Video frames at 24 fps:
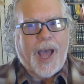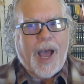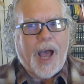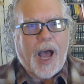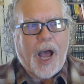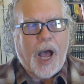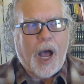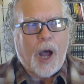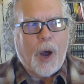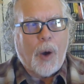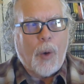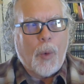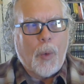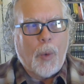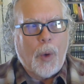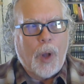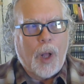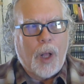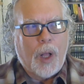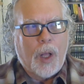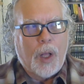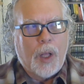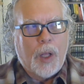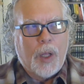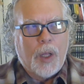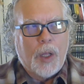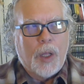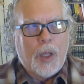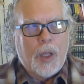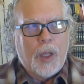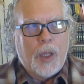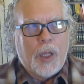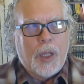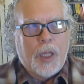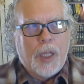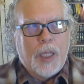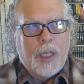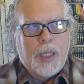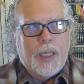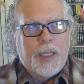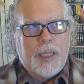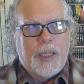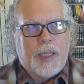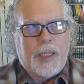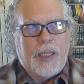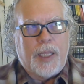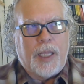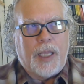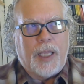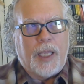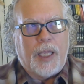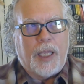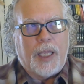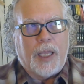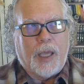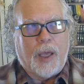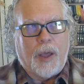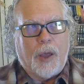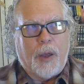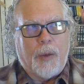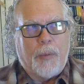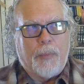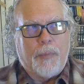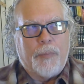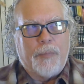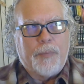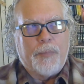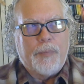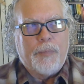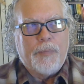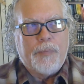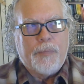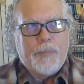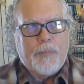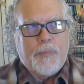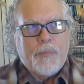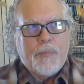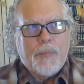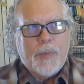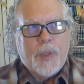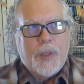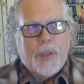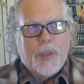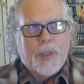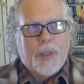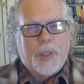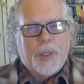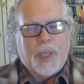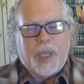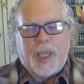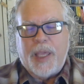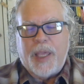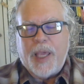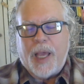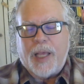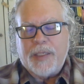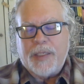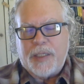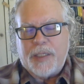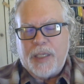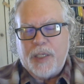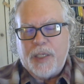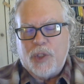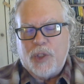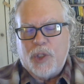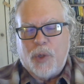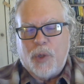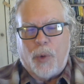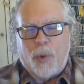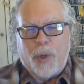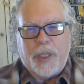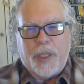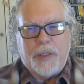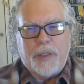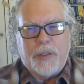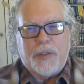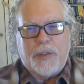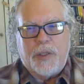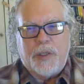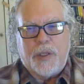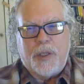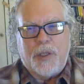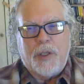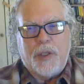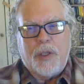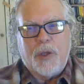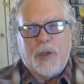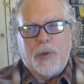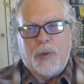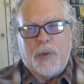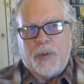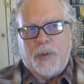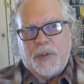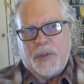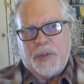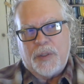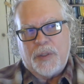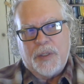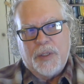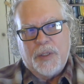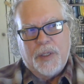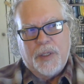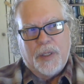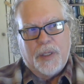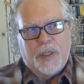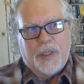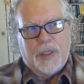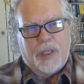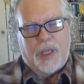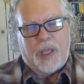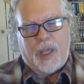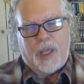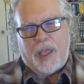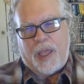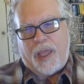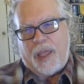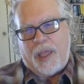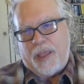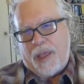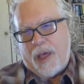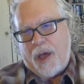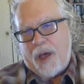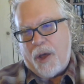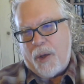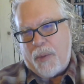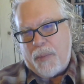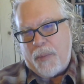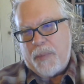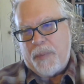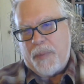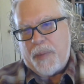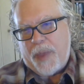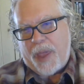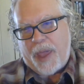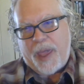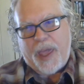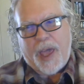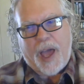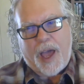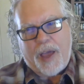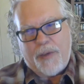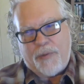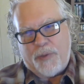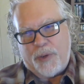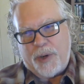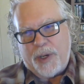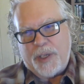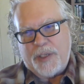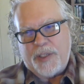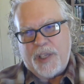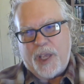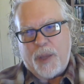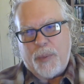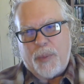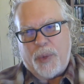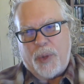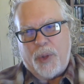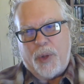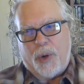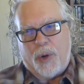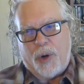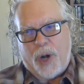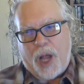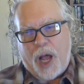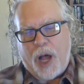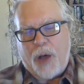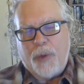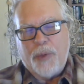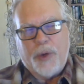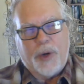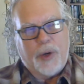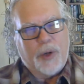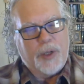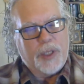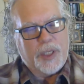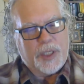how the guest is going to use AI, for example, or how they're going to